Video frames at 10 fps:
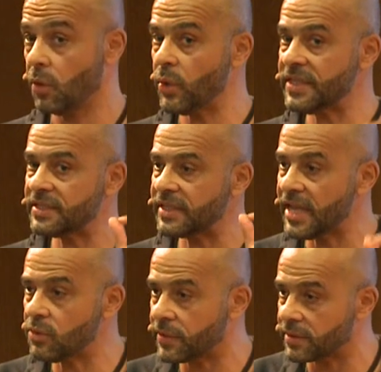We
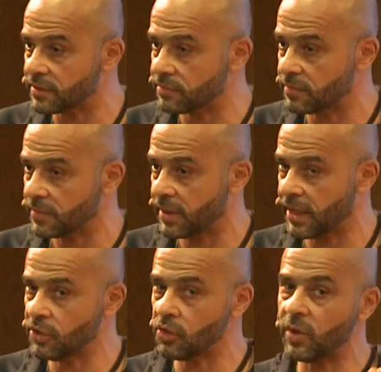stay with it.
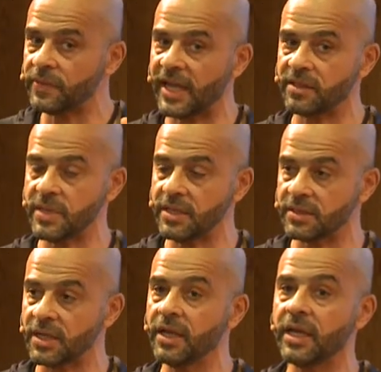And you know what that means?